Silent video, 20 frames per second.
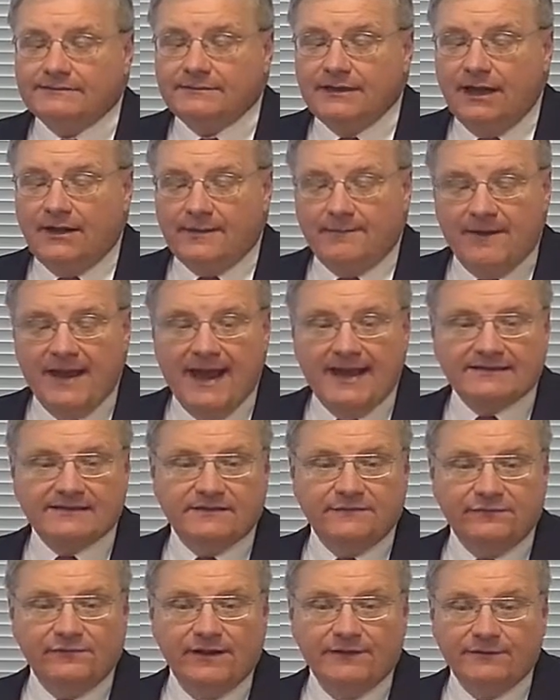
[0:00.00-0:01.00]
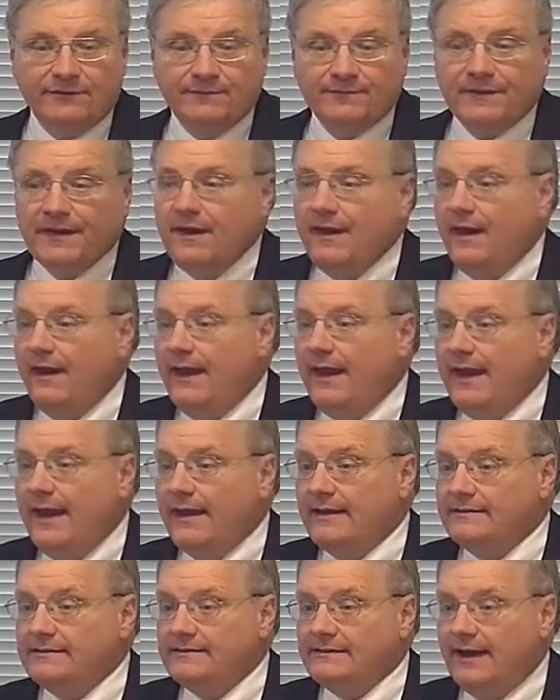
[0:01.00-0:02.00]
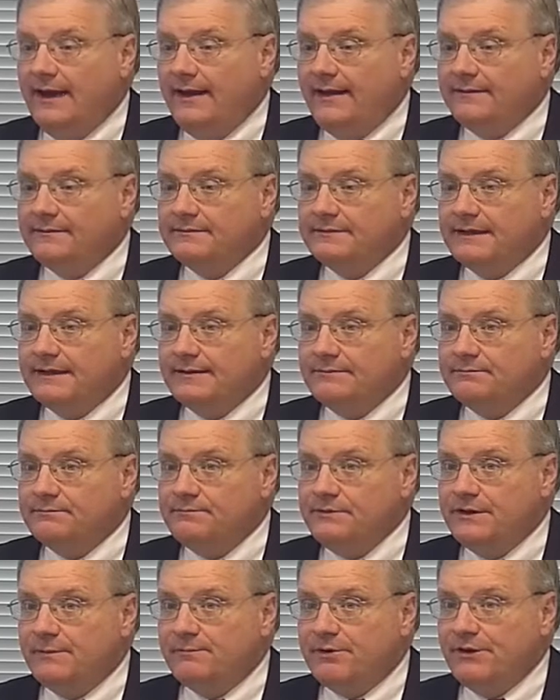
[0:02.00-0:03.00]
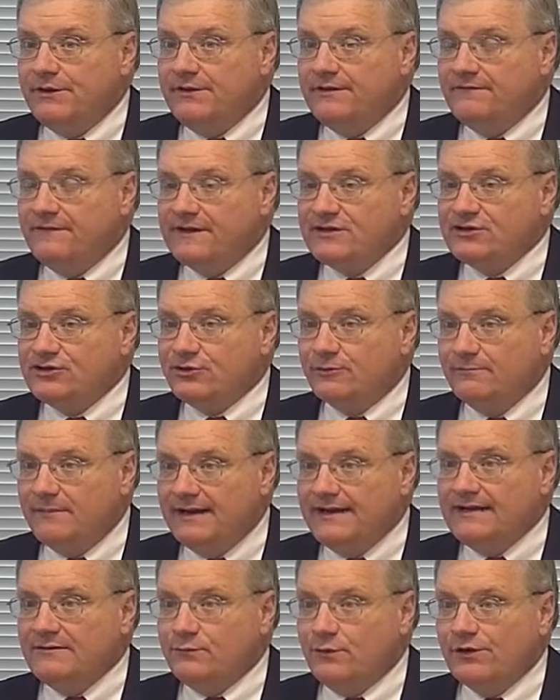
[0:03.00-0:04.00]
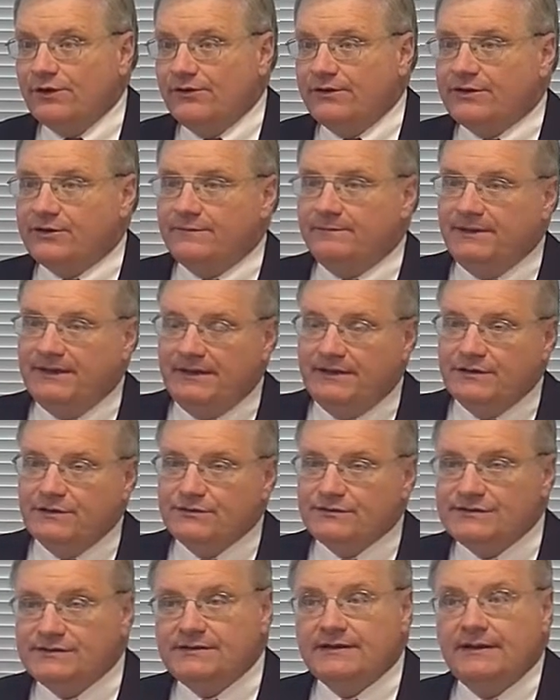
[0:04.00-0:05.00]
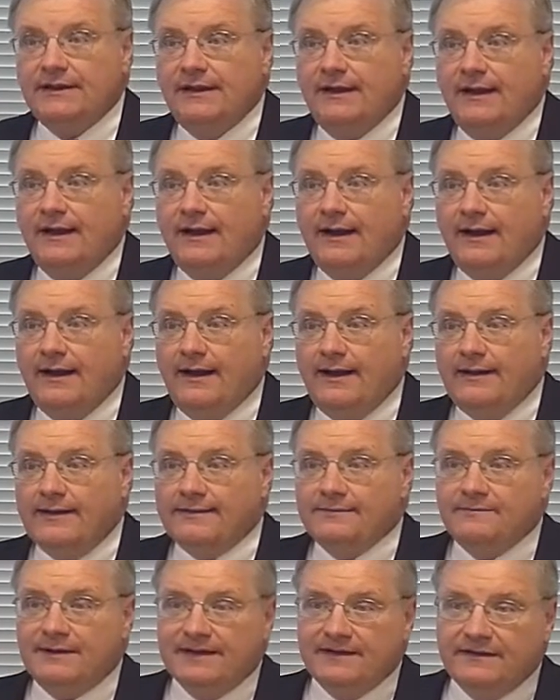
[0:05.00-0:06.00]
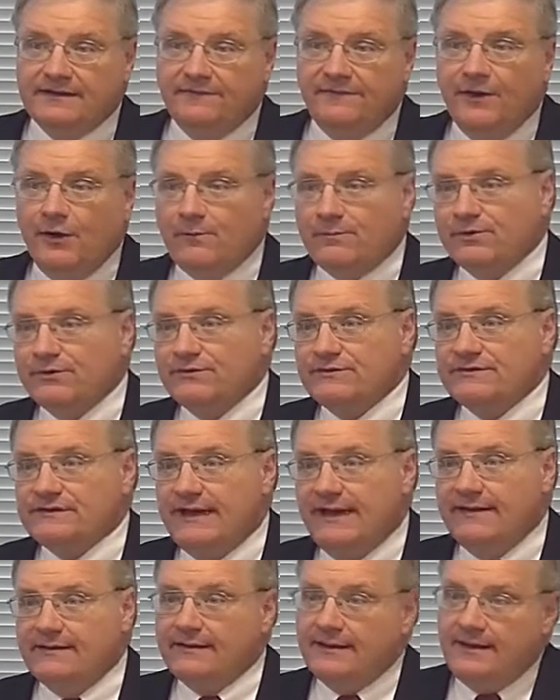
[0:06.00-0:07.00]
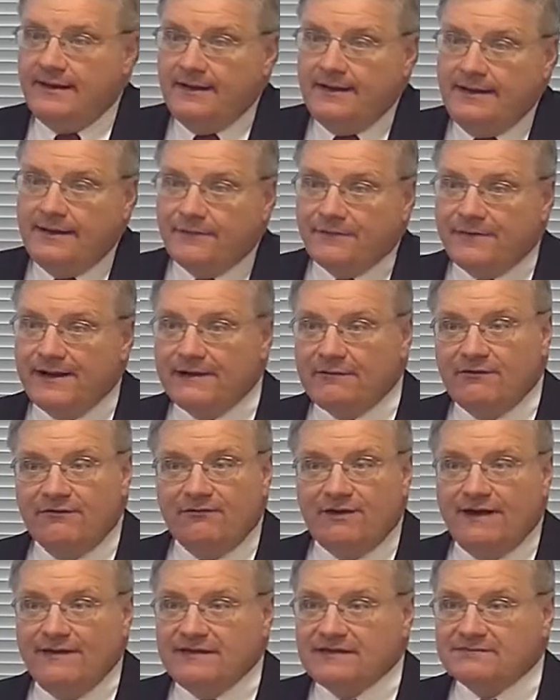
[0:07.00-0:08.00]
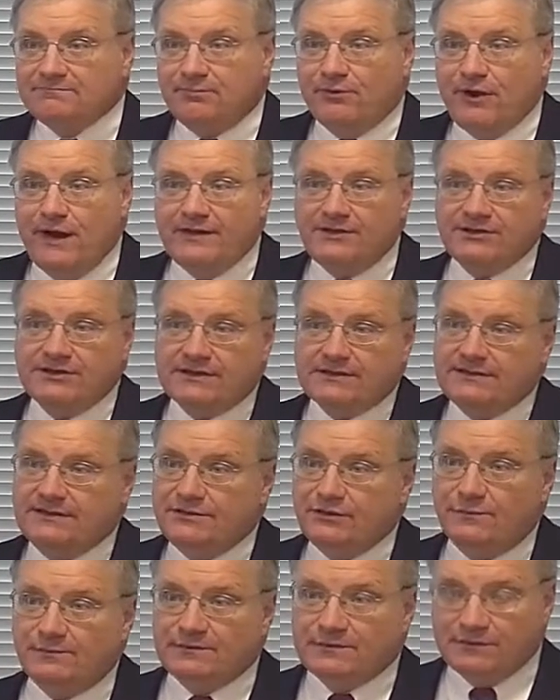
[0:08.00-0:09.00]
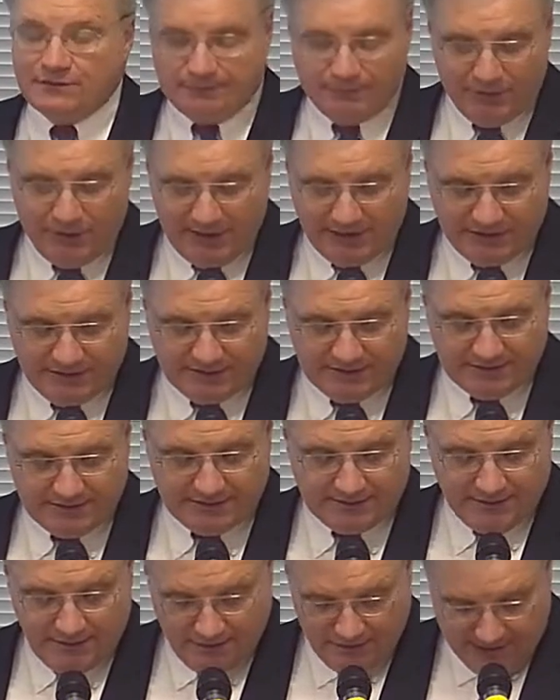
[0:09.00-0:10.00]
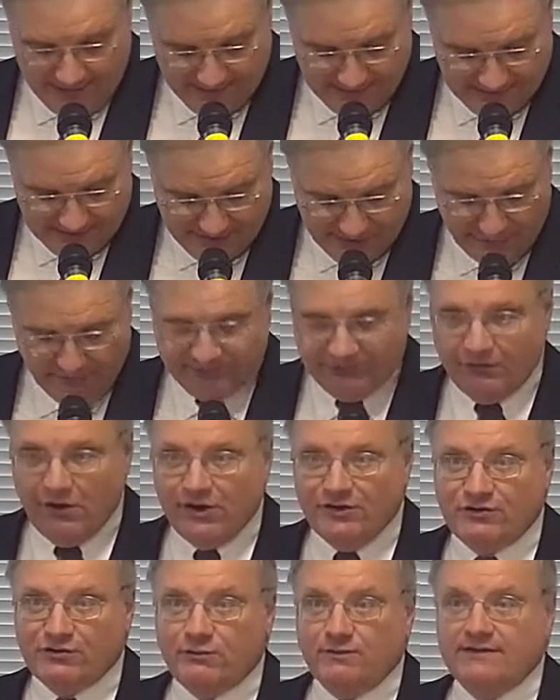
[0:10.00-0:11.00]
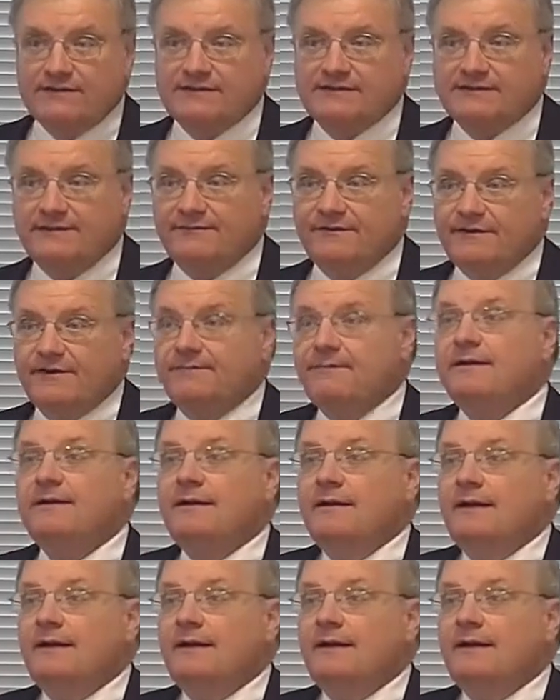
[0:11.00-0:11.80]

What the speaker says: on a passive level, and invest your money where it could be used by the developers. And frankly, a lot of these projects, these open source projects, are not terribly large ones, some of them,